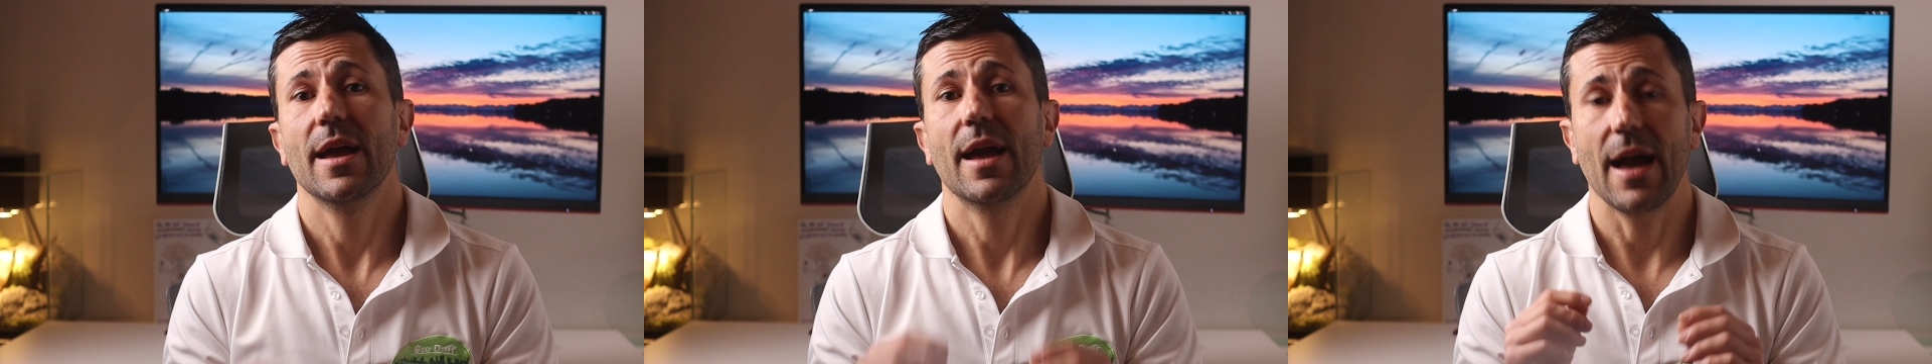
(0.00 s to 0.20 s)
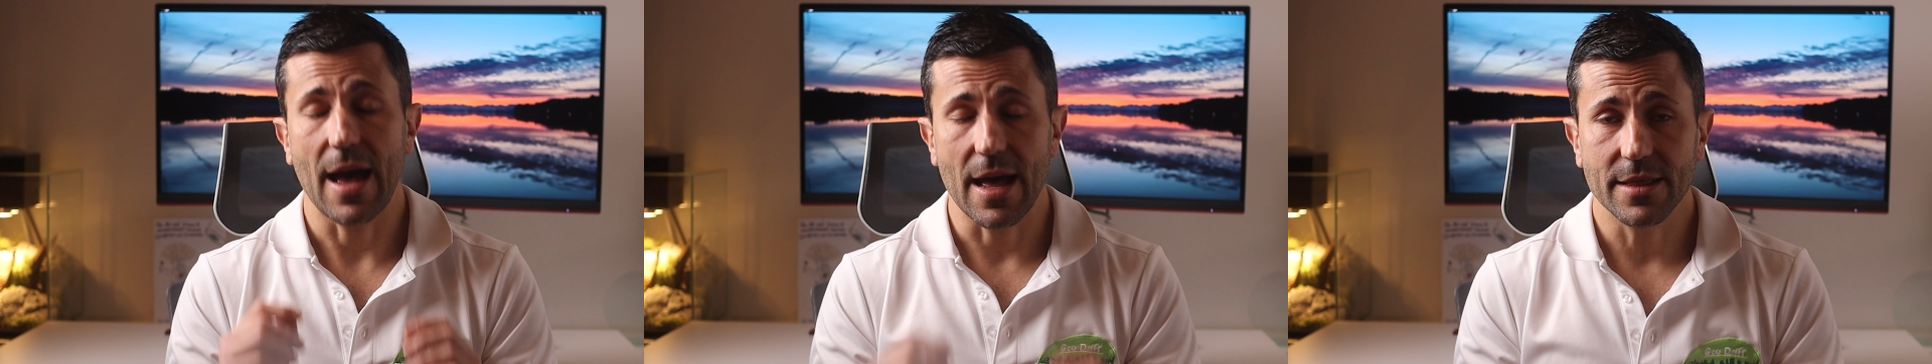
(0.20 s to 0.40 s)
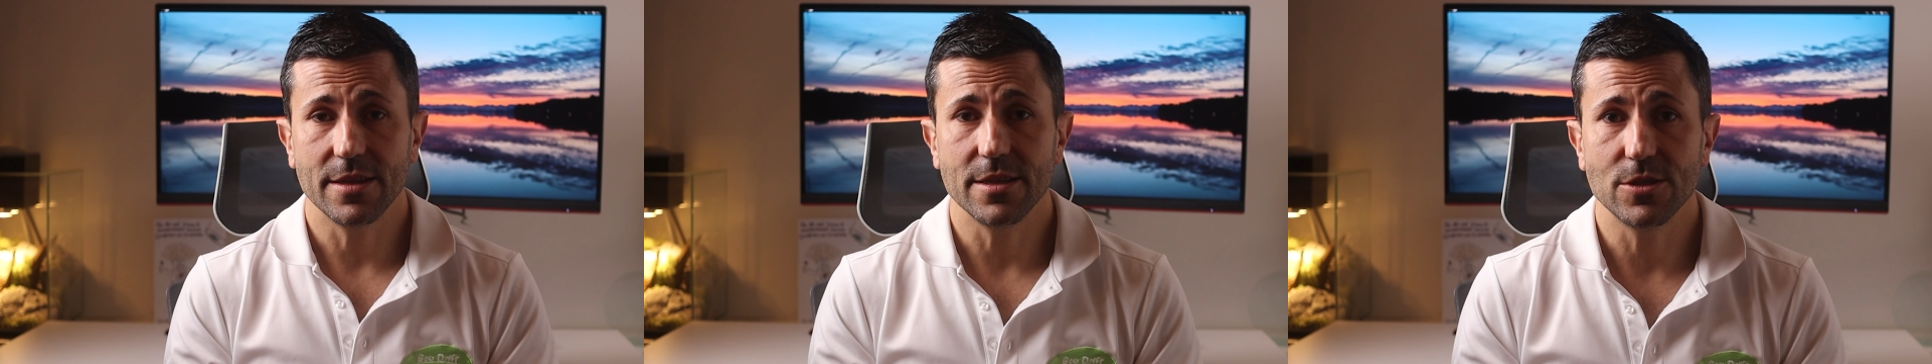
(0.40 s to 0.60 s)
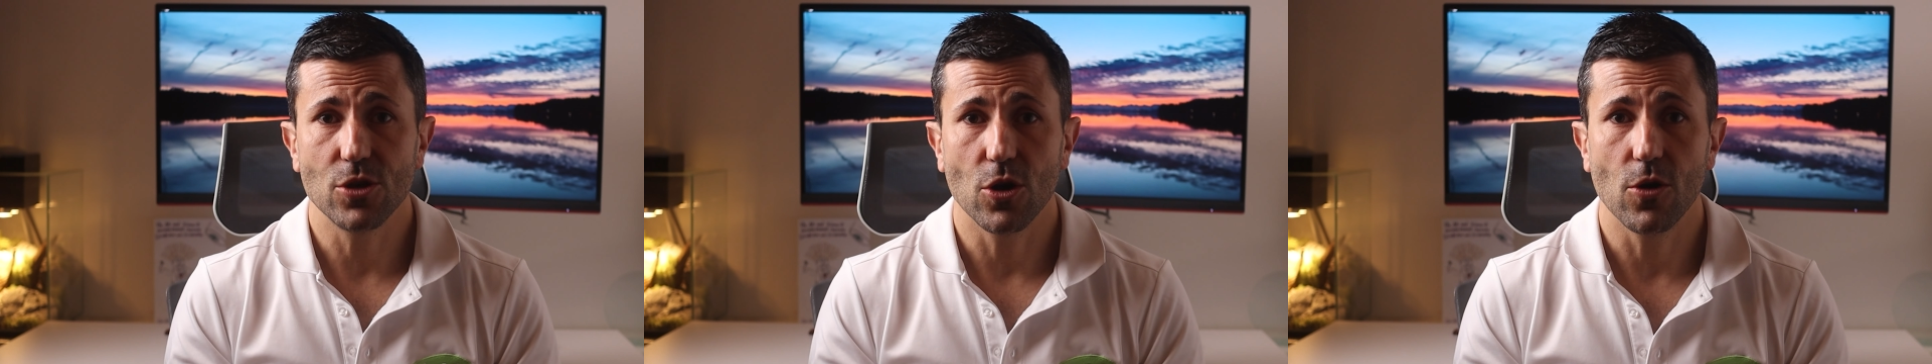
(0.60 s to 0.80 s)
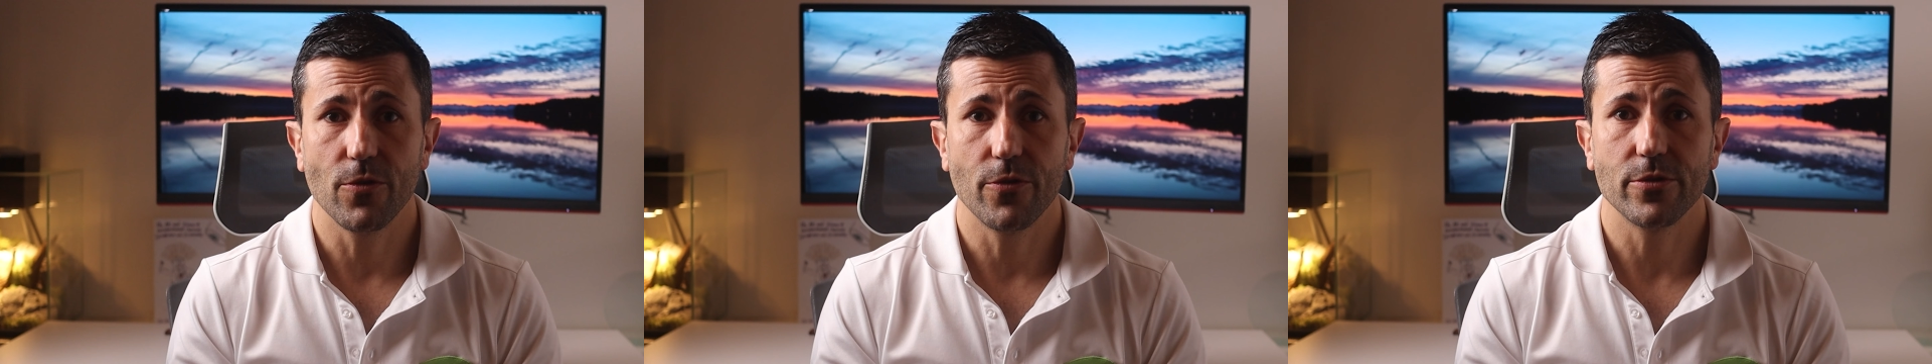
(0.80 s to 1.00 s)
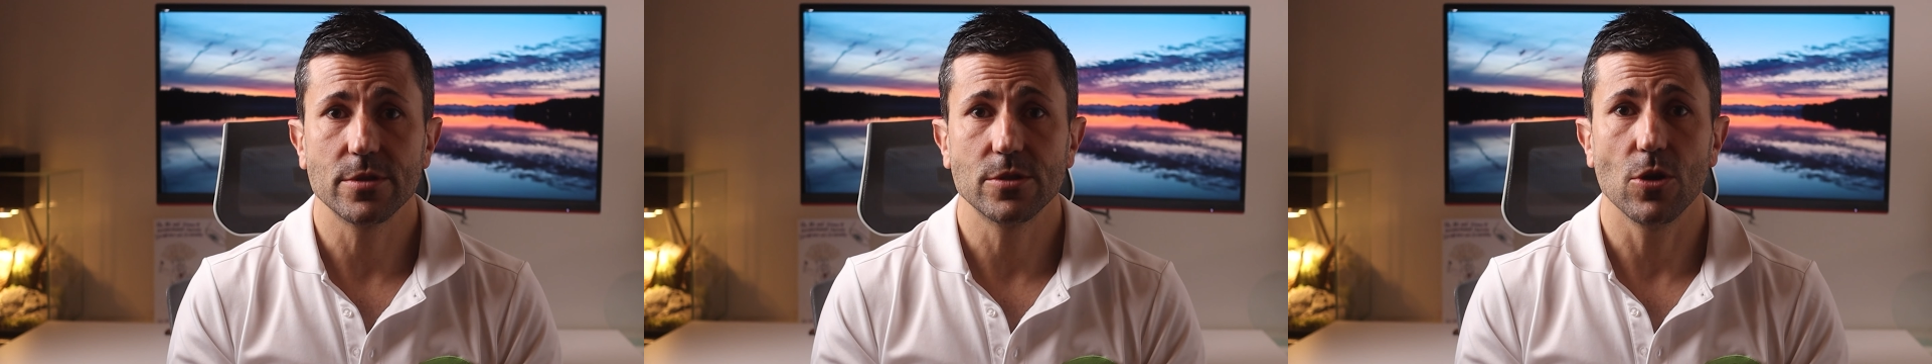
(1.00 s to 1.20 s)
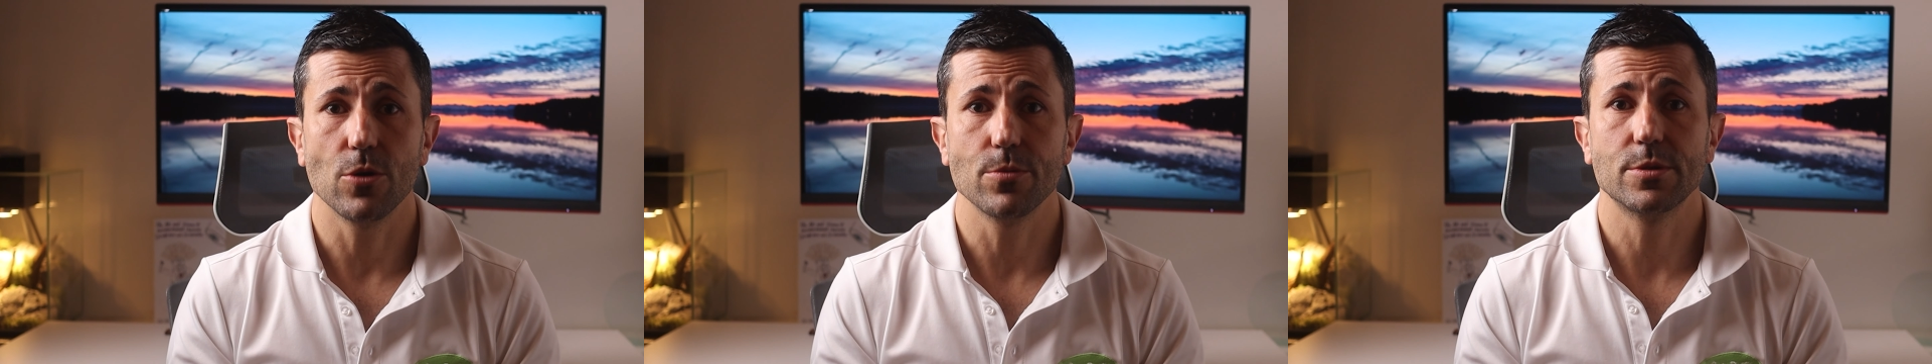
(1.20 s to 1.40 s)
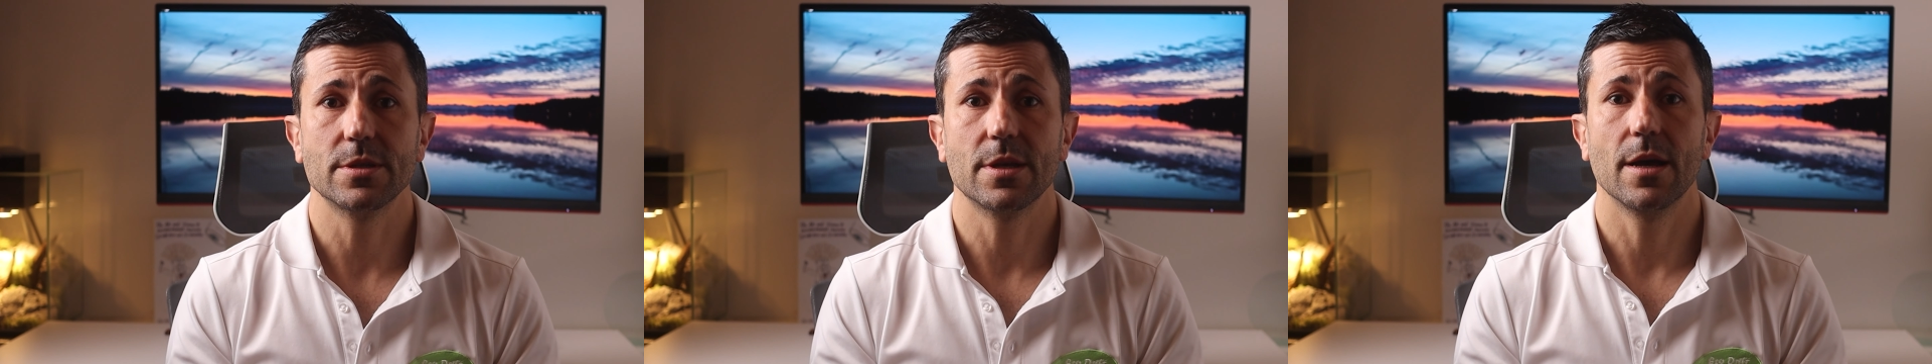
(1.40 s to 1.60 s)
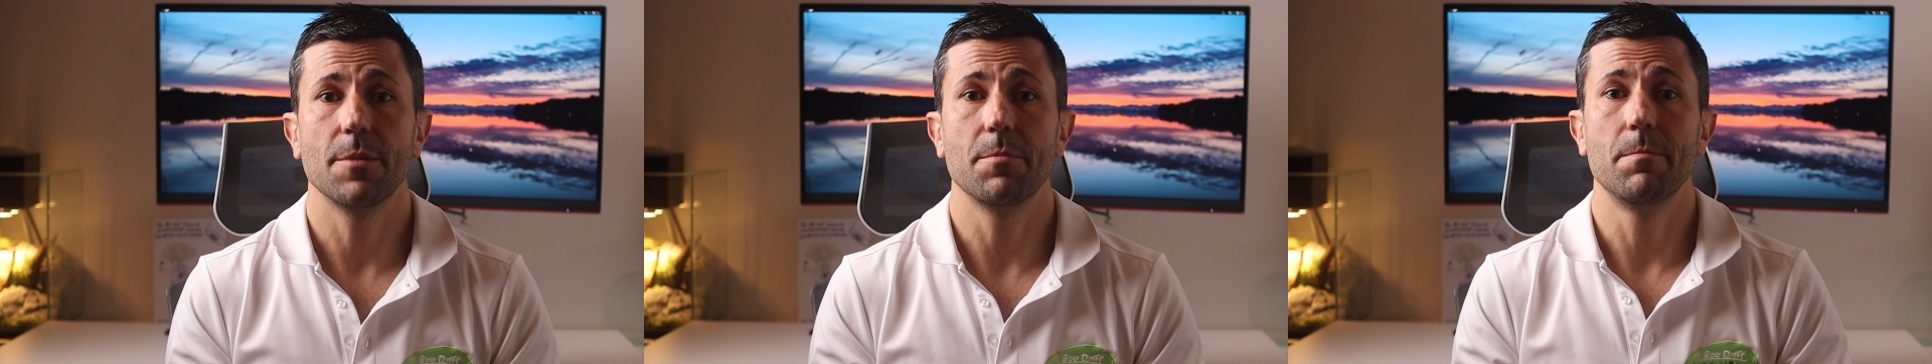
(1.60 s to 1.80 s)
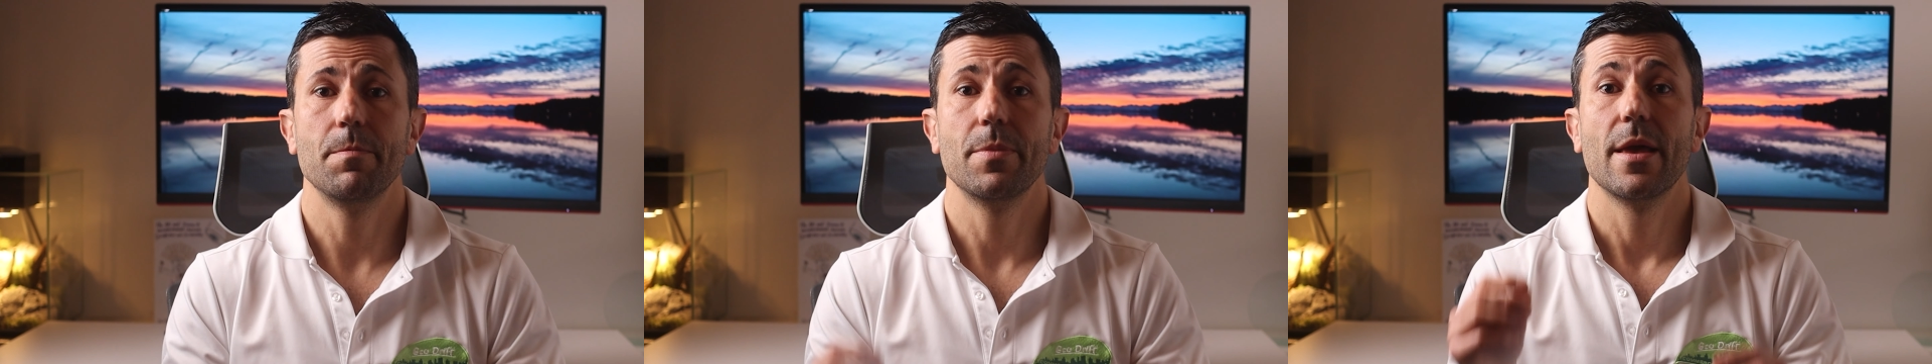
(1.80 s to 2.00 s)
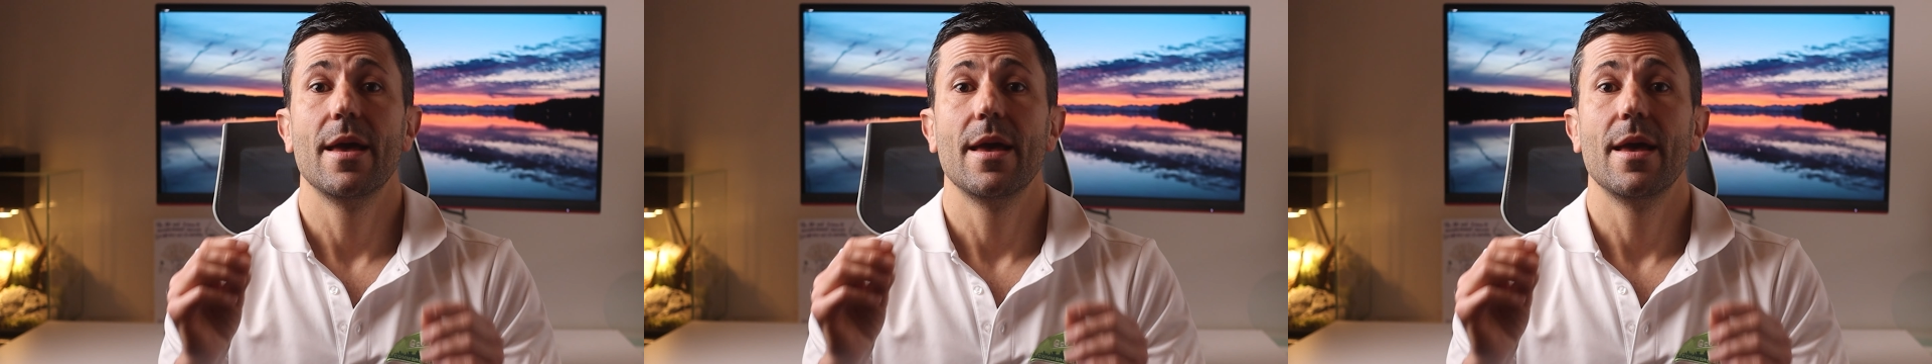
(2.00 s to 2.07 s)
can't dissolve soap scum,